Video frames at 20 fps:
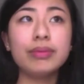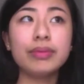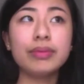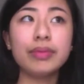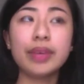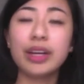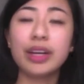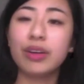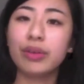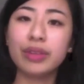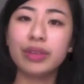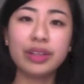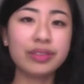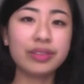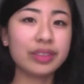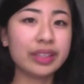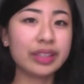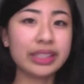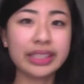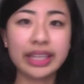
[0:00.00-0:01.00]
It only
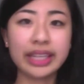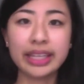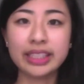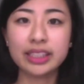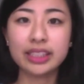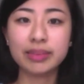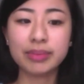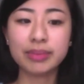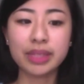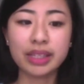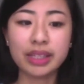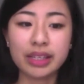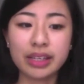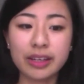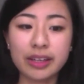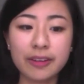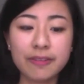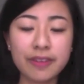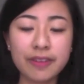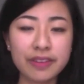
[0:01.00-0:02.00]
really takes
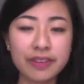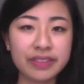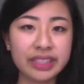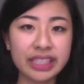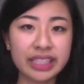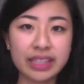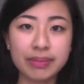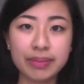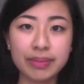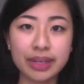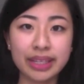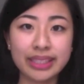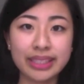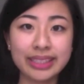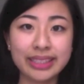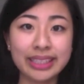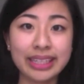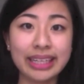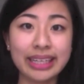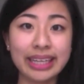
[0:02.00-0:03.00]
me 15 minutes
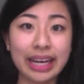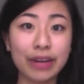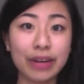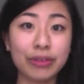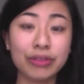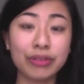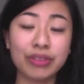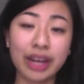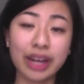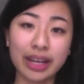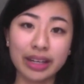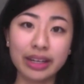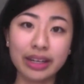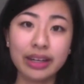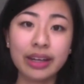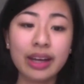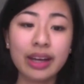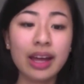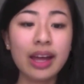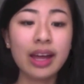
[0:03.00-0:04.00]
to get
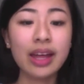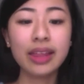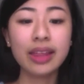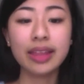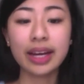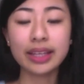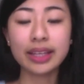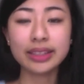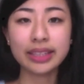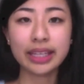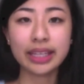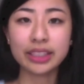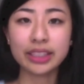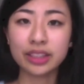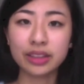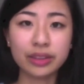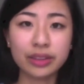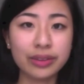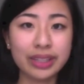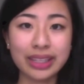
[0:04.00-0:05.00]
ready. That's
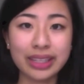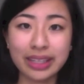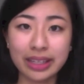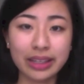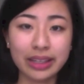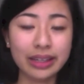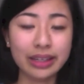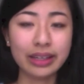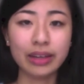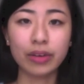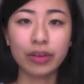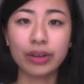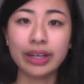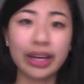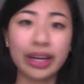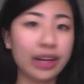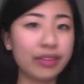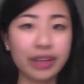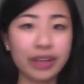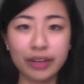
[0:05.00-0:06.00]
excluding eating or
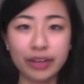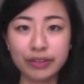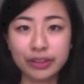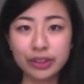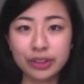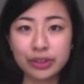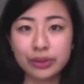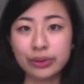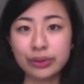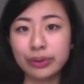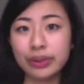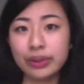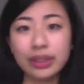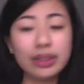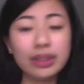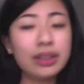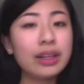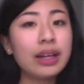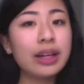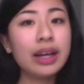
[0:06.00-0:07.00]
getting ready for
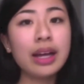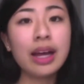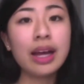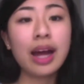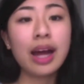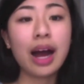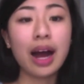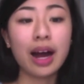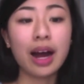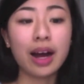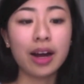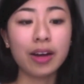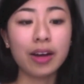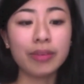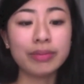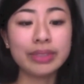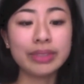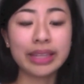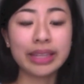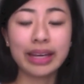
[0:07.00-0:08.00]
school.
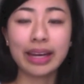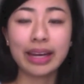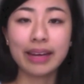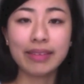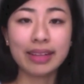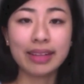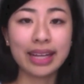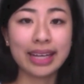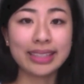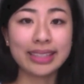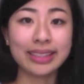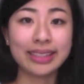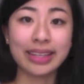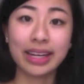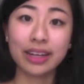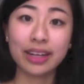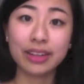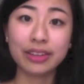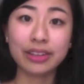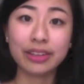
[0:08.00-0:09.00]
Say I have class at
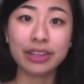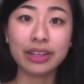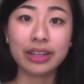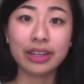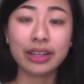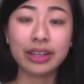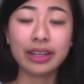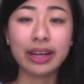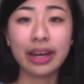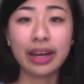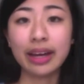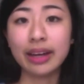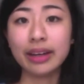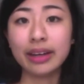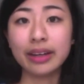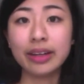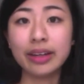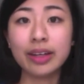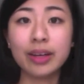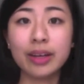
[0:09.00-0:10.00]
8:30
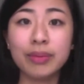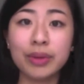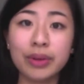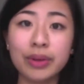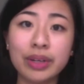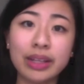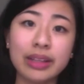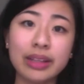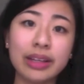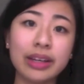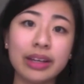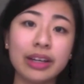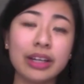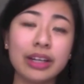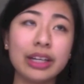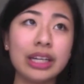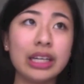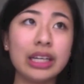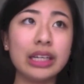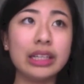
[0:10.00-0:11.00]
and commuting
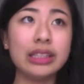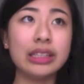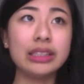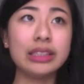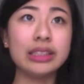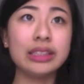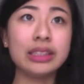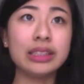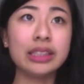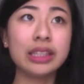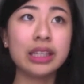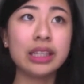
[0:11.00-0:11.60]
there is